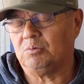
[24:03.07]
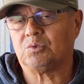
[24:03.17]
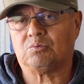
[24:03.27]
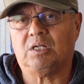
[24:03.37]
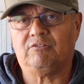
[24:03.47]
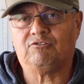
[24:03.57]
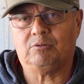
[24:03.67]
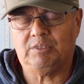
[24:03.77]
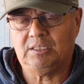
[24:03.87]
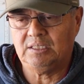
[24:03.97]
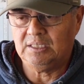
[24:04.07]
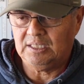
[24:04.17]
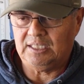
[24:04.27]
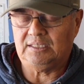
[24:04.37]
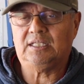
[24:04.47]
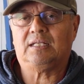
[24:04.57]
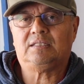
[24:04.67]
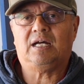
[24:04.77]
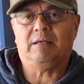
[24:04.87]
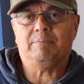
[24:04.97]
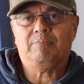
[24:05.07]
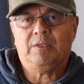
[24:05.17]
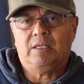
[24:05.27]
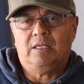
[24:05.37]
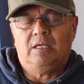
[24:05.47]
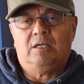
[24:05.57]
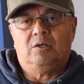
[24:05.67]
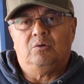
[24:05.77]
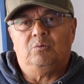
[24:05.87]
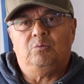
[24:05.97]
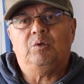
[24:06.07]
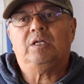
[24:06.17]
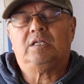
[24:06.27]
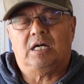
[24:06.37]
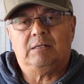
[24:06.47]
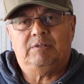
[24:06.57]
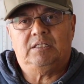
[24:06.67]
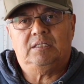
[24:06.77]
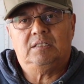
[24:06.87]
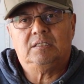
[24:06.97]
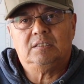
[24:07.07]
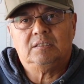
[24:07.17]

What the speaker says: who was running for me at that time, we got him in